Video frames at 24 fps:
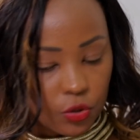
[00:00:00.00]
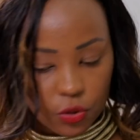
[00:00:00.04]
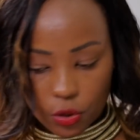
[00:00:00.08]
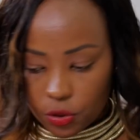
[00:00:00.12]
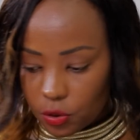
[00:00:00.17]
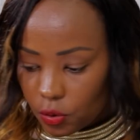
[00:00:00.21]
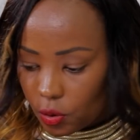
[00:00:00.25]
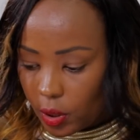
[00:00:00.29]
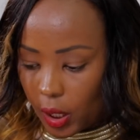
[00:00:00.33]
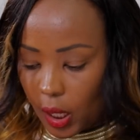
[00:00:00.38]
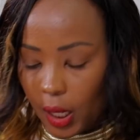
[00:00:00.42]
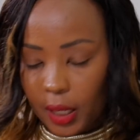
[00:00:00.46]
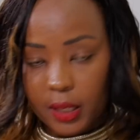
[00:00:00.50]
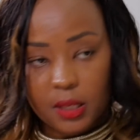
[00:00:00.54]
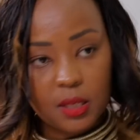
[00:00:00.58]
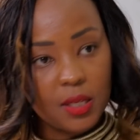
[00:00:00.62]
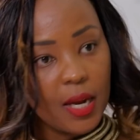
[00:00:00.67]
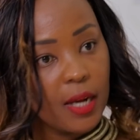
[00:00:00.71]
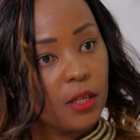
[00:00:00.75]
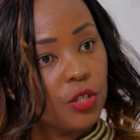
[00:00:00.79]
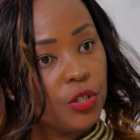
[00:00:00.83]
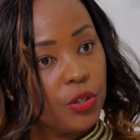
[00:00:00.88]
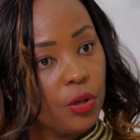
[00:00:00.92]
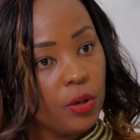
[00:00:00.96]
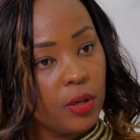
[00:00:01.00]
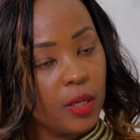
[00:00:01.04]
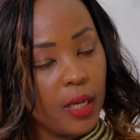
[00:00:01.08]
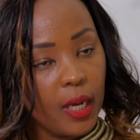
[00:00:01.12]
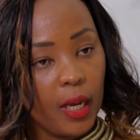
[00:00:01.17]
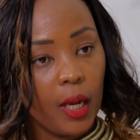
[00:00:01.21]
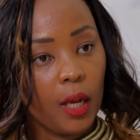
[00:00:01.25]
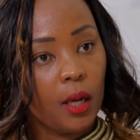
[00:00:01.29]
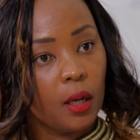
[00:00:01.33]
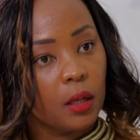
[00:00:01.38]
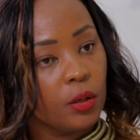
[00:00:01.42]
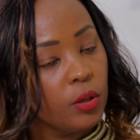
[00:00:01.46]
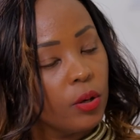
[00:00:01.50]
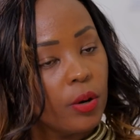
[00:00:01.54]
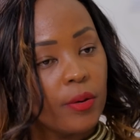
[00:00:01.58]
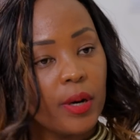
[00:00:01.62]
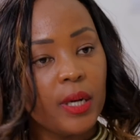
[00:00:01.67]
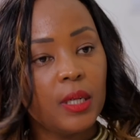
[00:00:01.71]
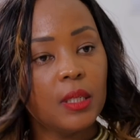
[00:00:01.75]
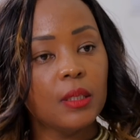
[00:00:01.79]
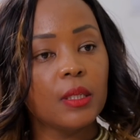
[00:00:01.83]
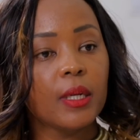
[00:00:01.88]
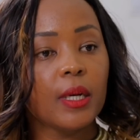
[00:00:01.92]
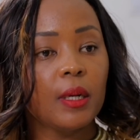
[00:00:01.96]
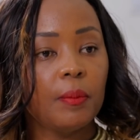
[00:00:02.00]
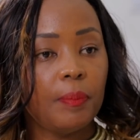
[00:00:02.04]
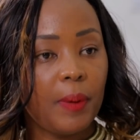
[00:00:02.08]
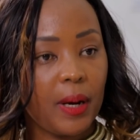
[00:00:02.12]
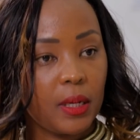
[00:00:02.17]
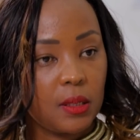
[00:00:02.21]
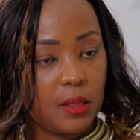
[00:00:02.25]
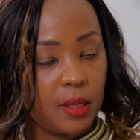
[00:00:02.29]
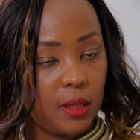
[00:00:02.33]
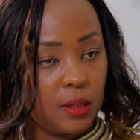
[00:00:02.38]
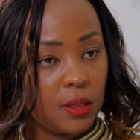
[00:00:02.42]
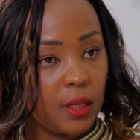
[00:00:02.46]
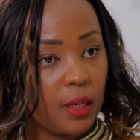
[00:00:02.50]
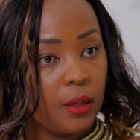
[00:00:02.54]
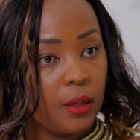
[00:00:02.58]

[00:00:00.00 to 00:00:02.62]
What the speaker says: So you kickstart your day, you're already 10%